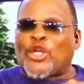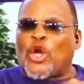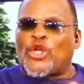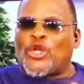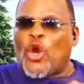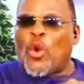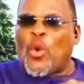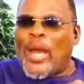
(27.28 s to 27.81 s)

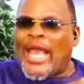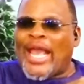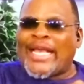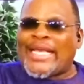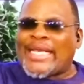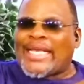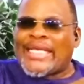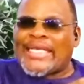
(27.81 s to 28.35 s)
don't know where
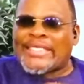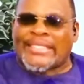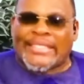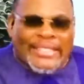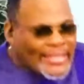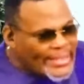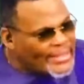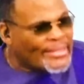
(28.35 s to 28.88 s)
he
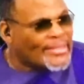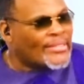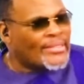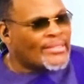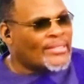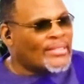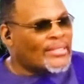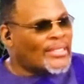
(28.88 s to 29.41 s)
is.
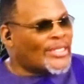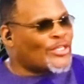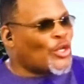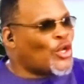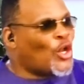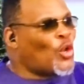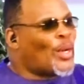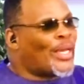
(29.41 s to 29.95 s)
They
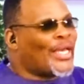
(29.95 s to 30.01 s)
don't know